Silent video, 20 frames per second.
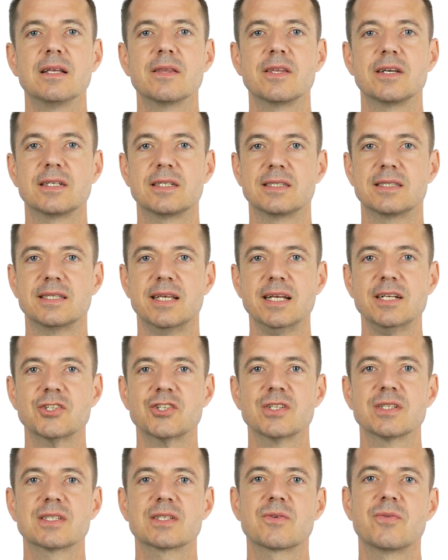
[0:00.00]
the
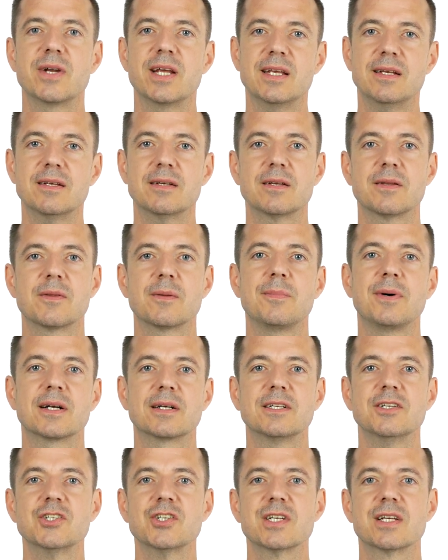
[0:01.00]
sections created in the
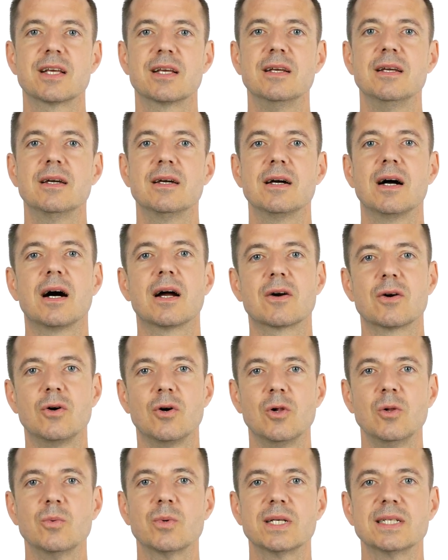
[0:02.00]
partitioning are
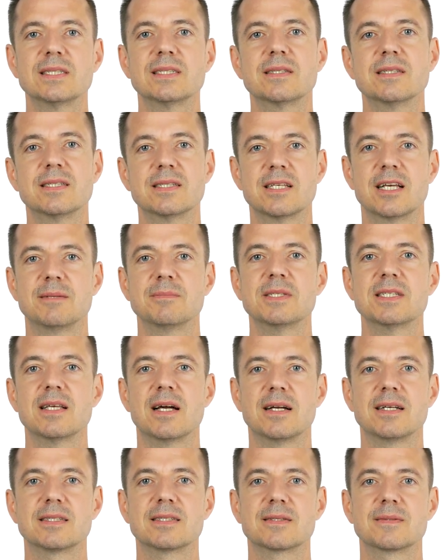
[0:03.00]
always the same
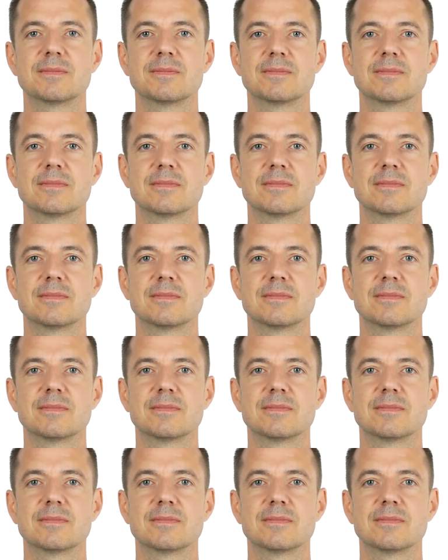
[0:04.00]
size.